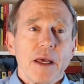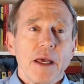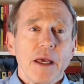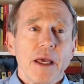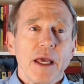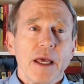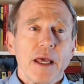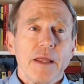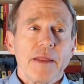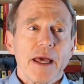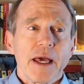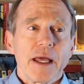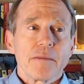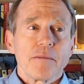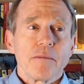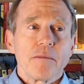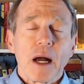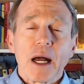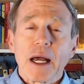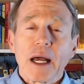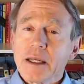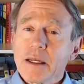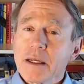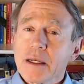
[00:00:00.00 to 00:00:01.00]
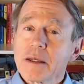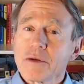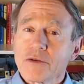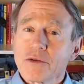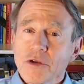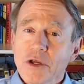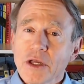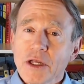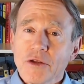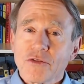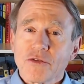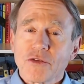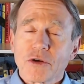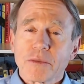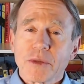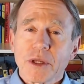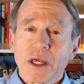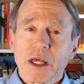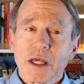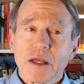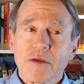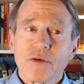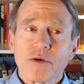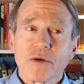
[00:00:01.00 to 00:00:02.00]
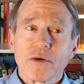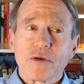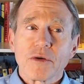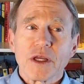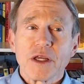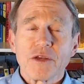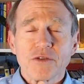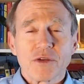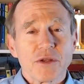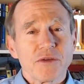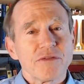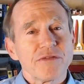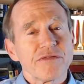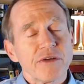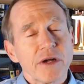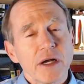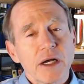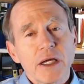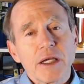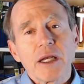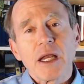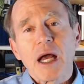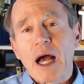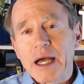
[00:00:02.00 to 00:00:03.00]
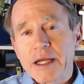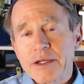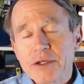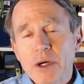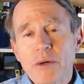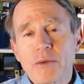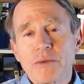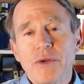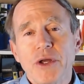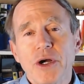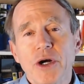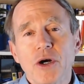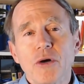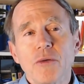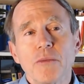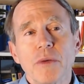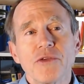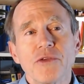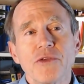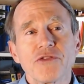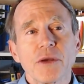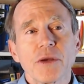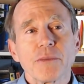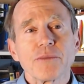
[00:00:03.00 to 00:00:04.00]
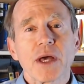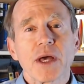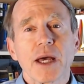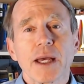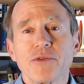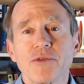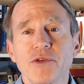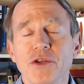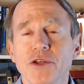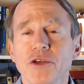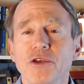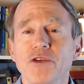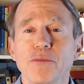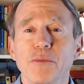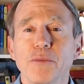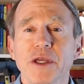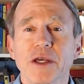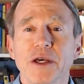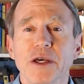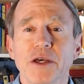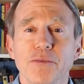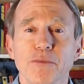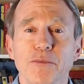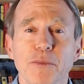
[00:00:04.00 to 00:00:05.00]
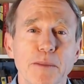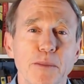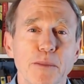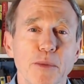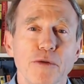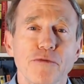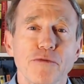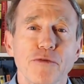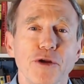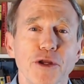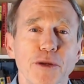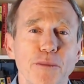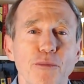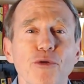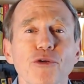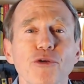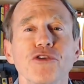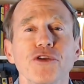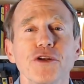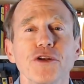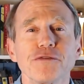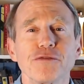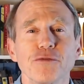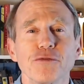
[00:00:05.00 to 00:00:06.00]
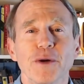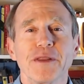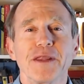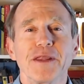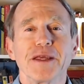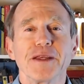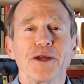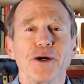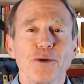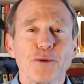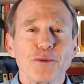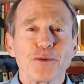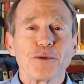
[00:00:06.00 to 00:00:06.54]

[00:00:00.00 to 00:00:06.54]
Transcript: And that might change their behavior. Is it fun? I don't know, but sometimes it is, because people are very appreciative when they don't